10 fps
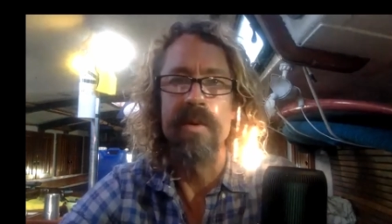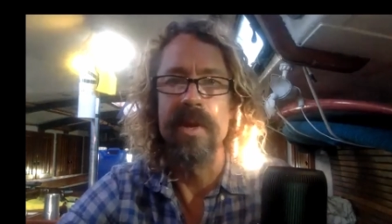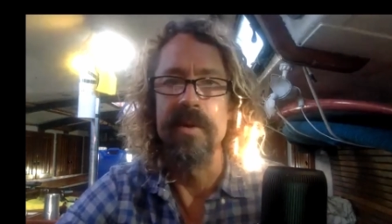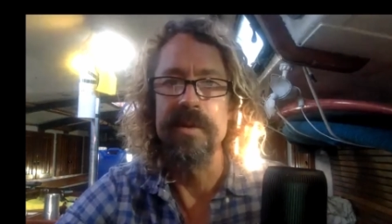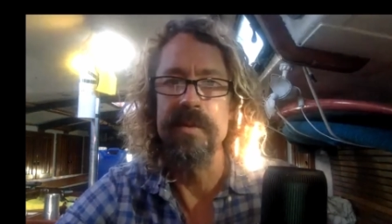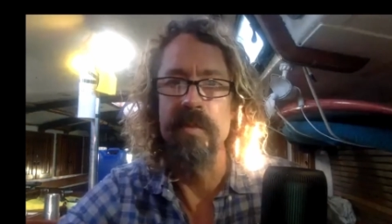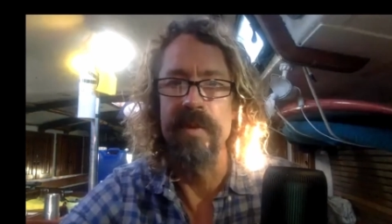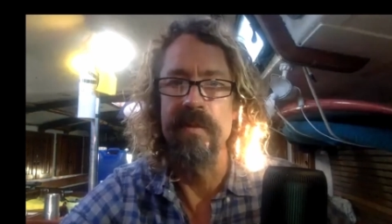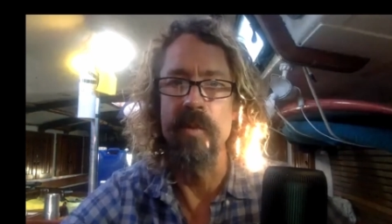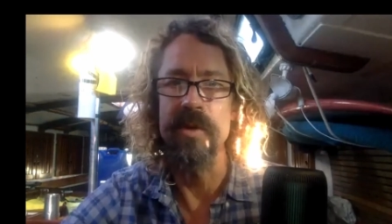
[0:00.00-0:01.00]
You know, it's
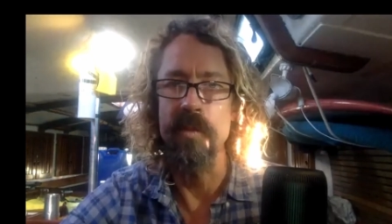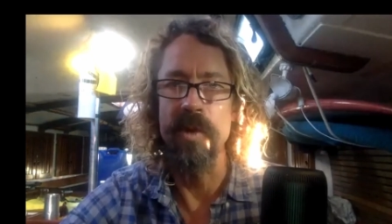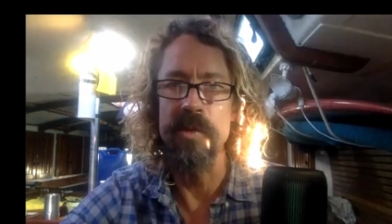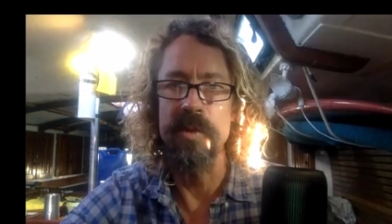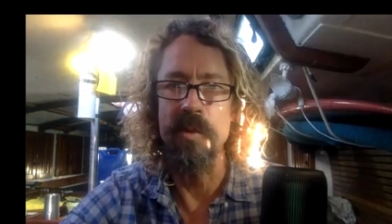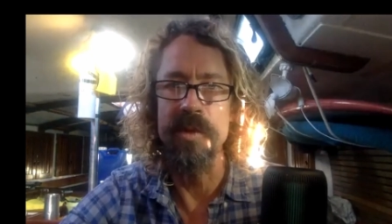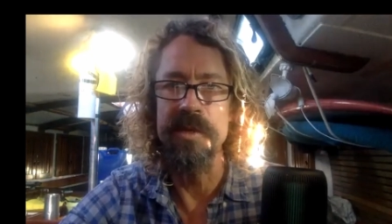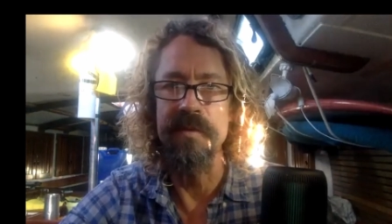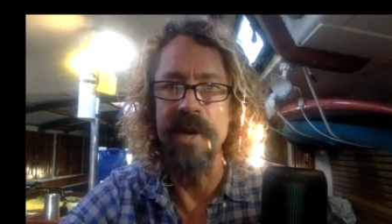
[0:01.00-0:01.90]
we once we once you've